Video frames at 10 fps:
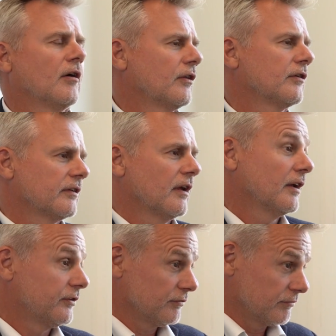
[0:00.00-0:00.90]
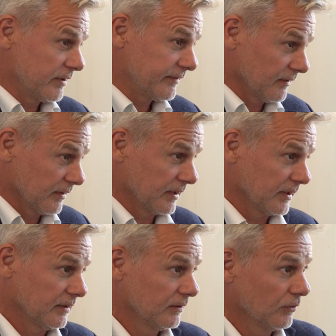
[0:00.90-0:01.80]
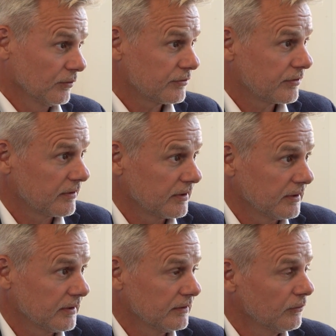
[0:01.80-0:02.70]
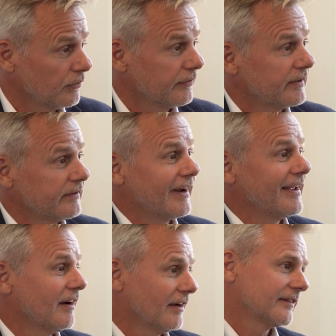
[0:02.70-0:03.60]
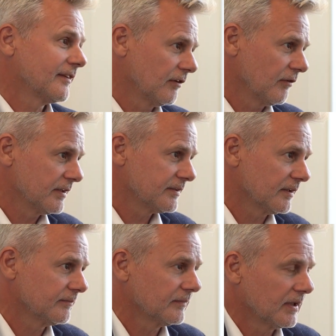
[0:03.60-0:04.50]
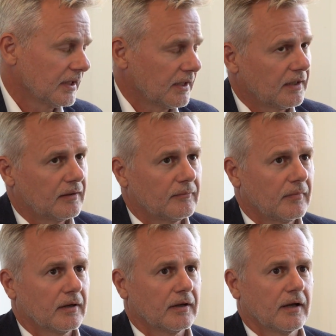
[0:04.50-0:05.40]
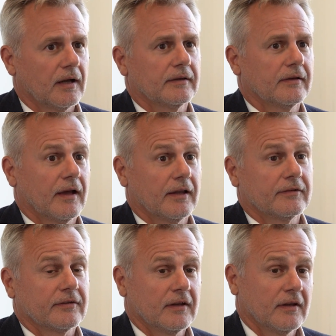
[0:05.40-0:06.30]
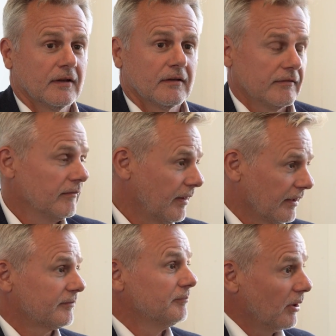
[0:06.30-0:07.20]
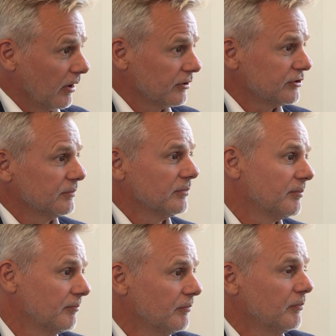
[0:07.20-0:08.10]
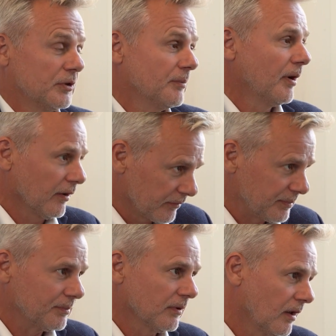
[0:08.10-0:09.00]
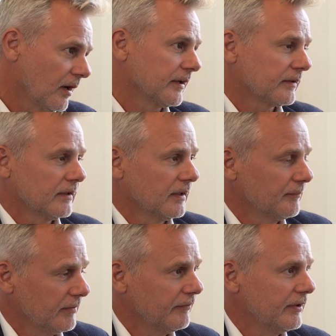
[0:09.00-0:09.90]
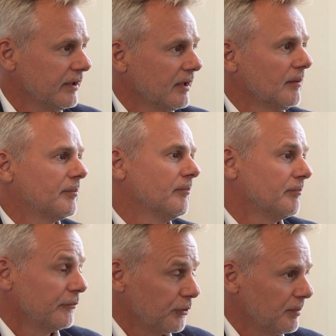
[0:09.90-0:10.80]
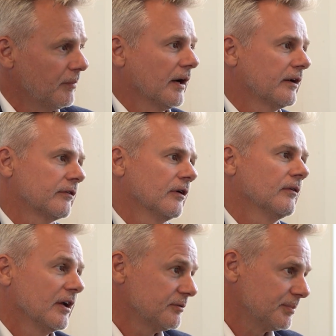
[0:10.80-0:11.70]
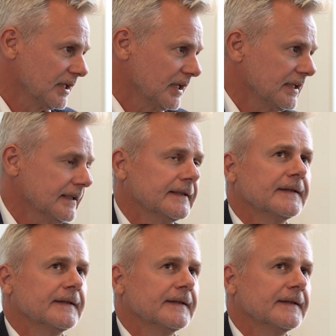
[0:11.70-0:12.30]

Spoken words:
Along those lines, you recently launched the Northern Data AI Accelerator. Yeah. And that's in partnership with your partners, people like NVIDIA, Supermicro, HPE.